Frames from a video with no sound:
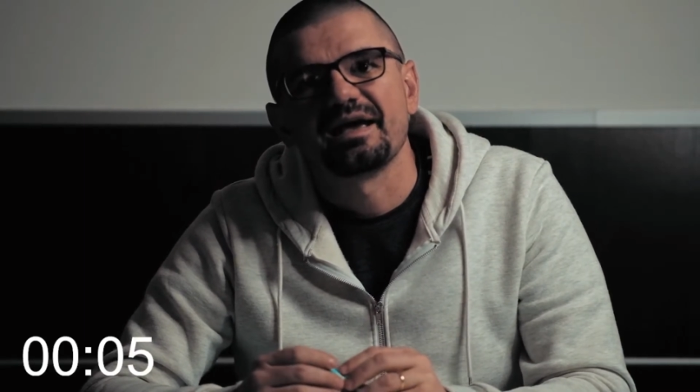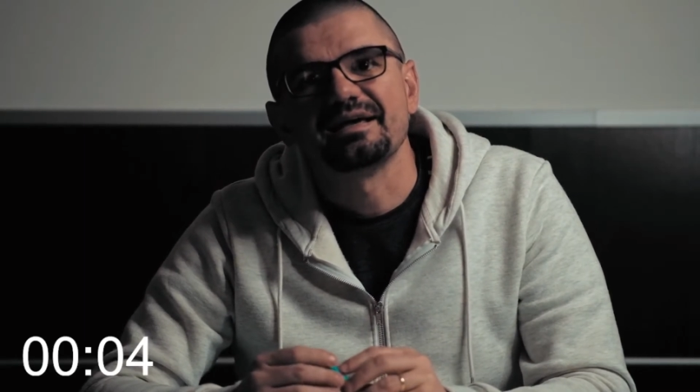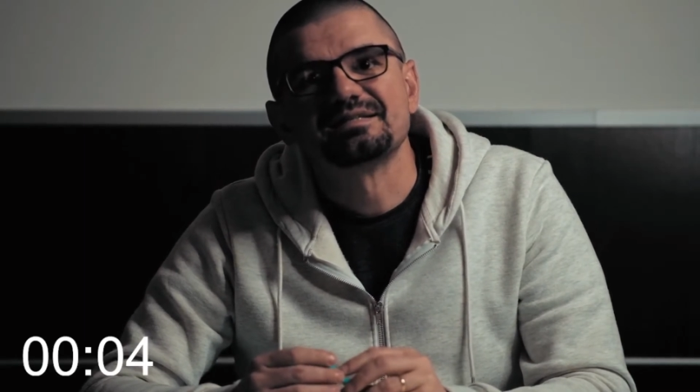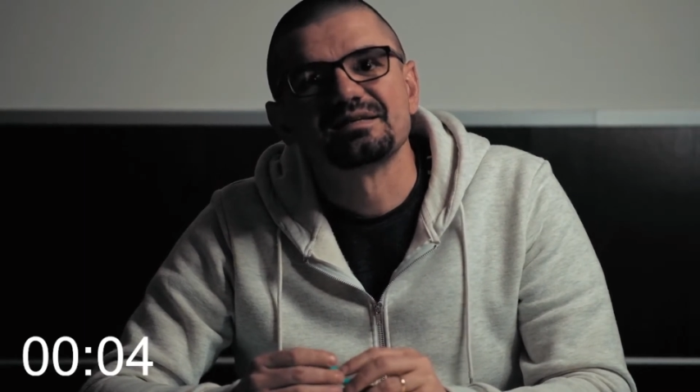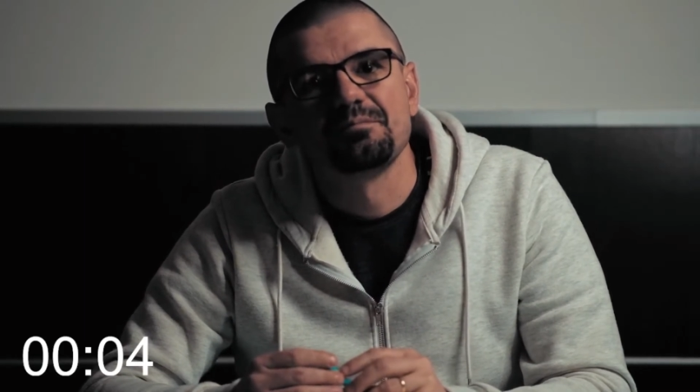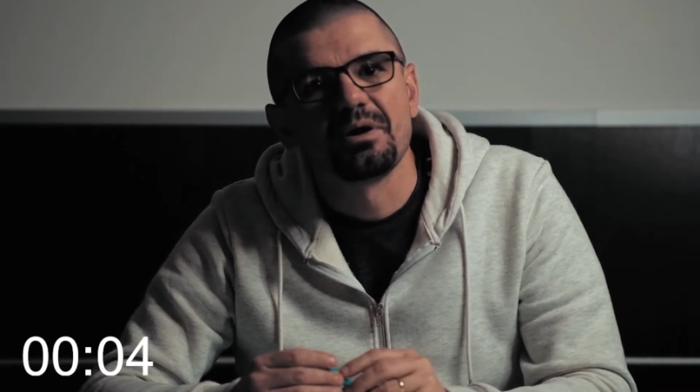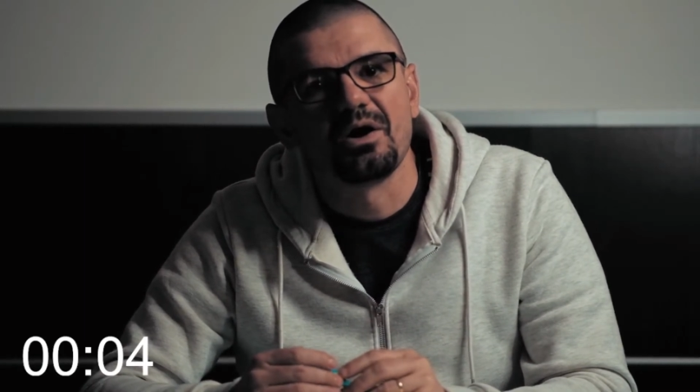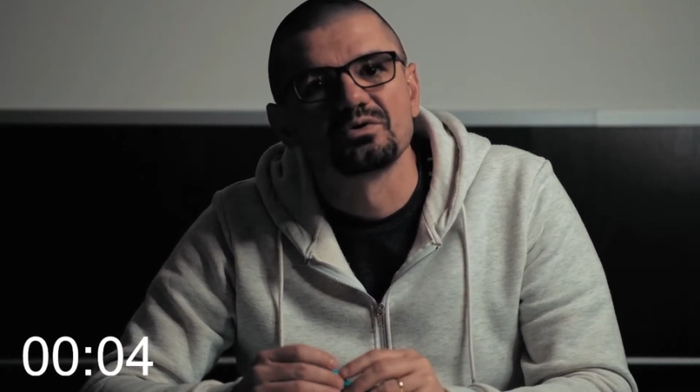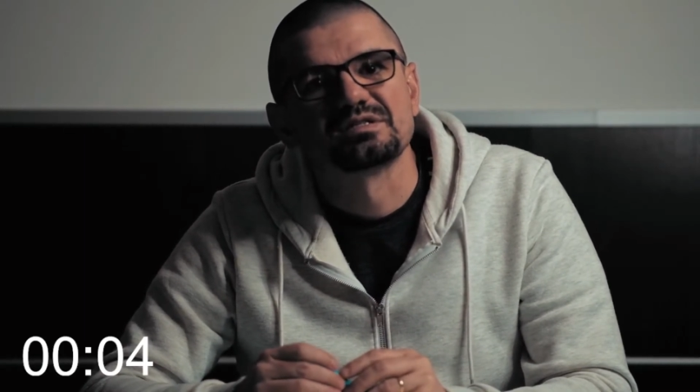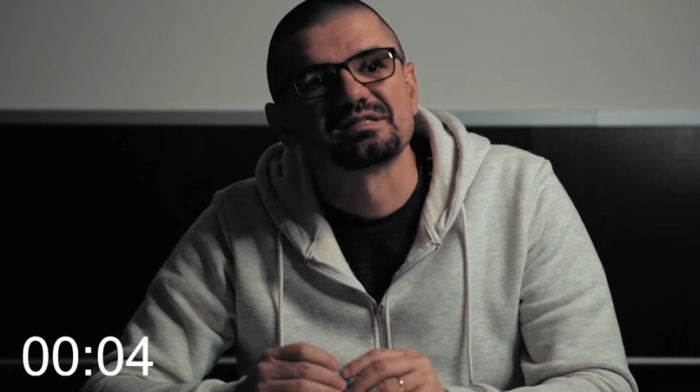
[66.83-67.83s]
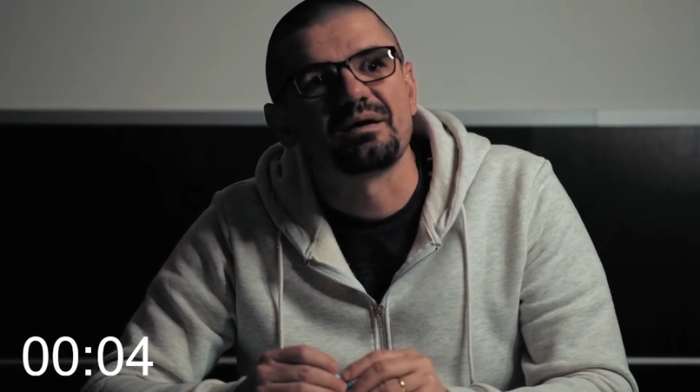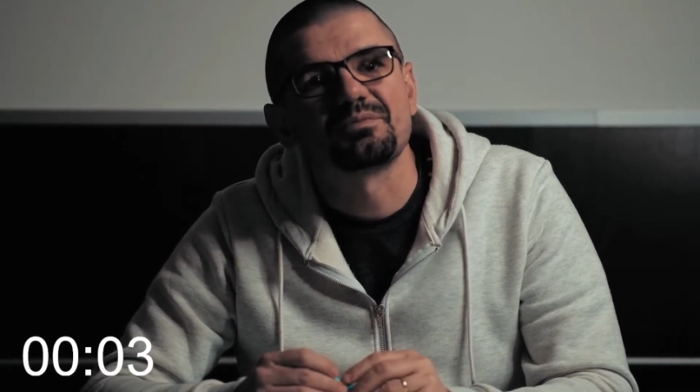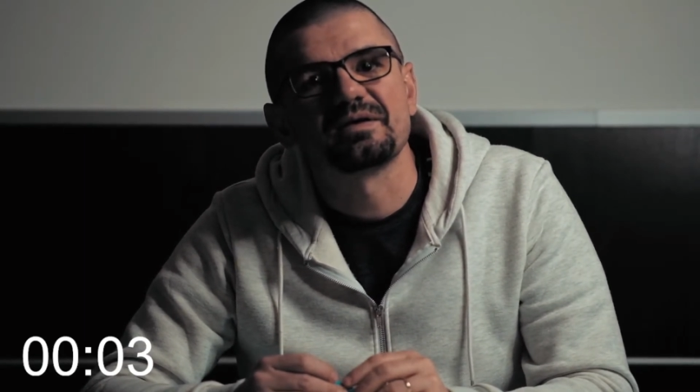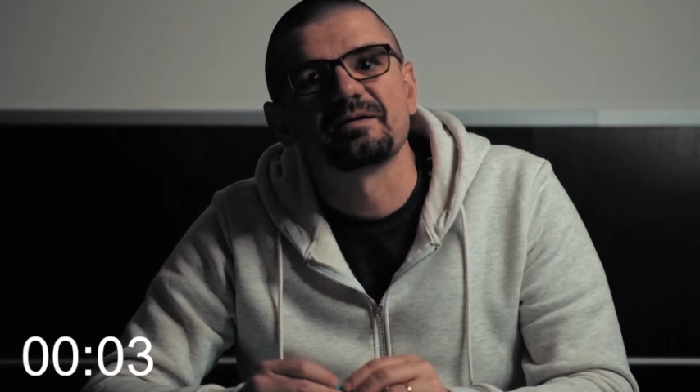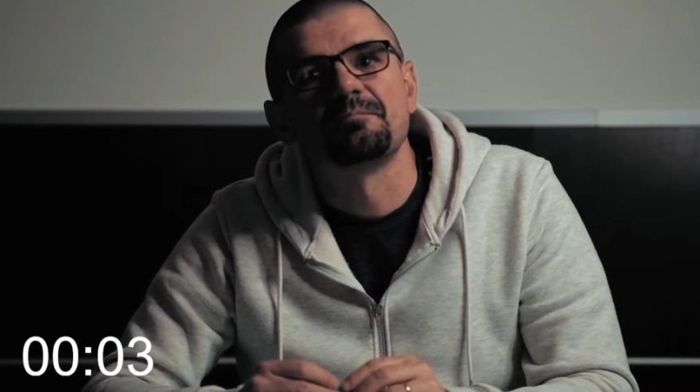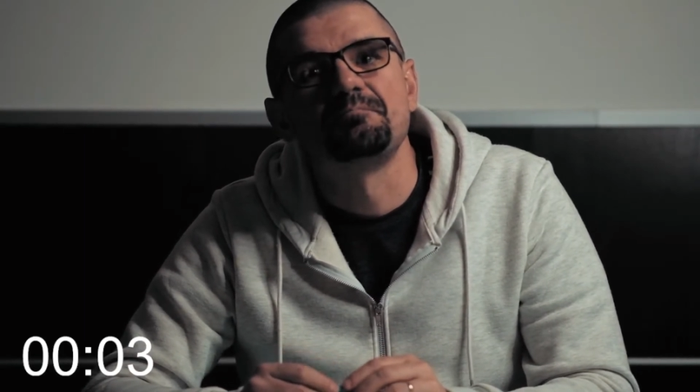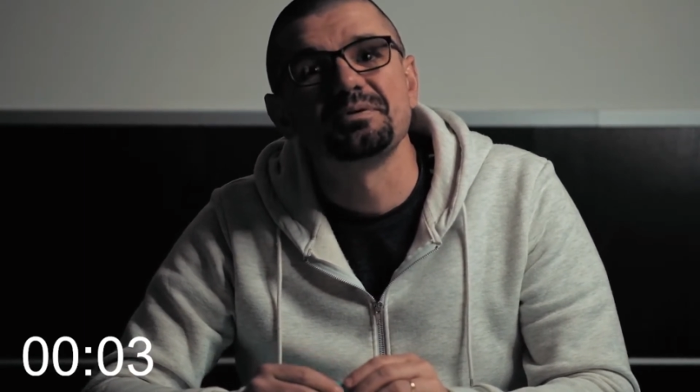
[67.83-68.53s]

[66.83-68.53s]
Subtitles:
it's about something